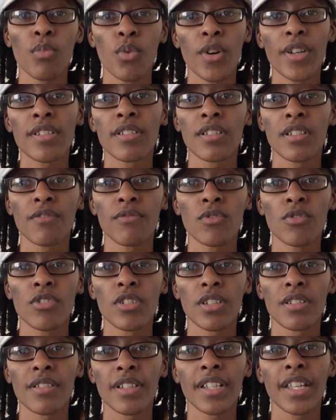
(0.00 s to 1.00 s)
point in the
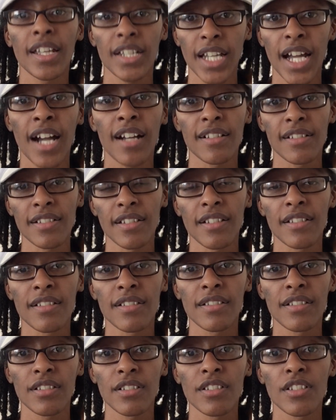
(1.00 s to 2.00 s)
future to get
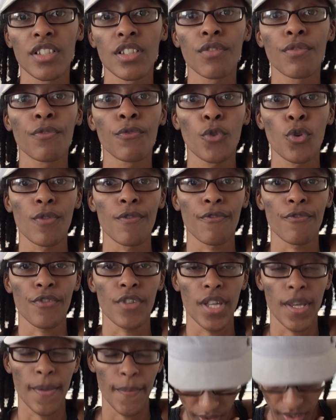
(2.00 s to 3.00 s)
access to this for
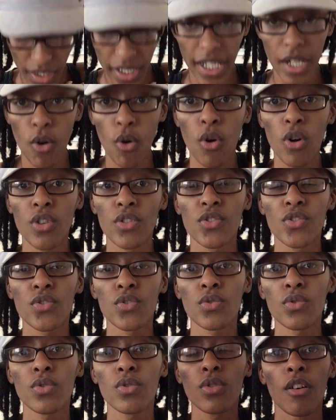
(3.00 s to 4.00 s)
free. They
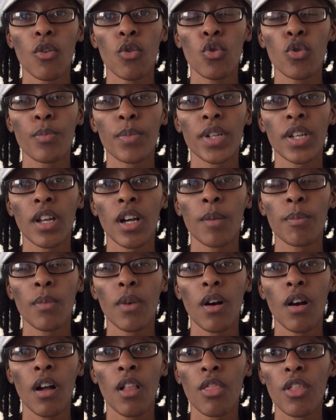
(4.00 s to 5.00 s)
also open up
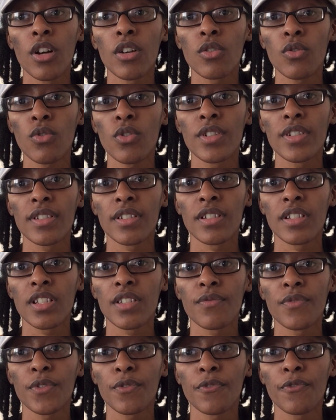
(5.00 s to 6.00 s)
other
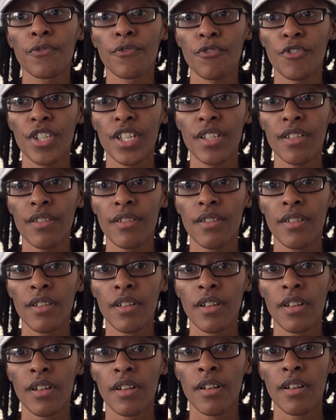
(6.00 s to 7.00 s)
courses for free
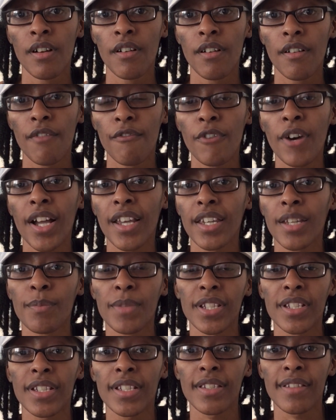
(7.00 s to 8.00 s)
for a
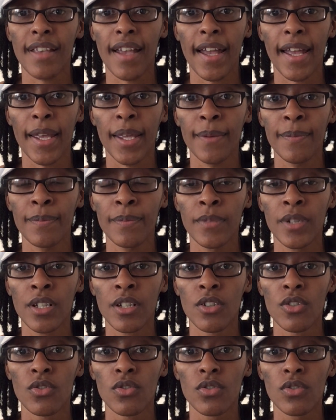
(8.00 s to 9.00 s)
limited time.
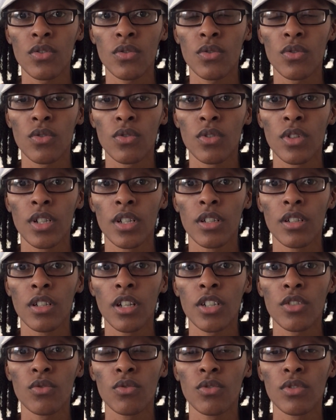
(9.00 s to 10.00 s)
So
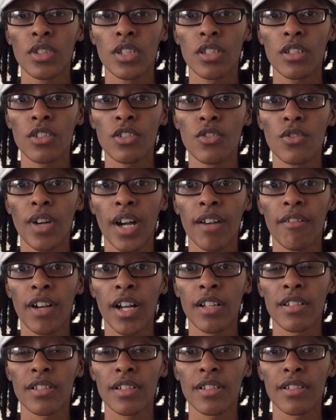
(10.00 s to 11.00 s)
not only could you have
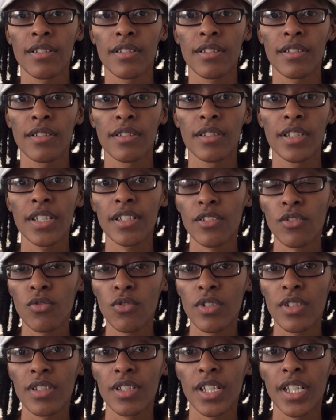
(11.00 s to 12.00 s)
access to this
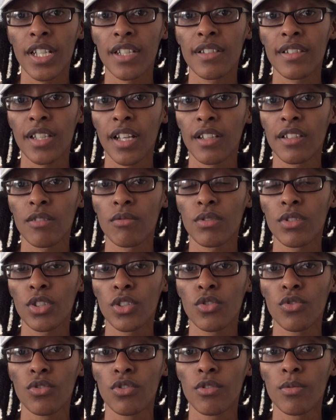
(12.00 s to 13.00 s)
course to get started with
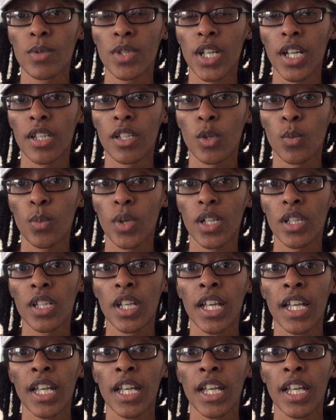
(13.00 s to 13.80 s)
your YouTube channel, but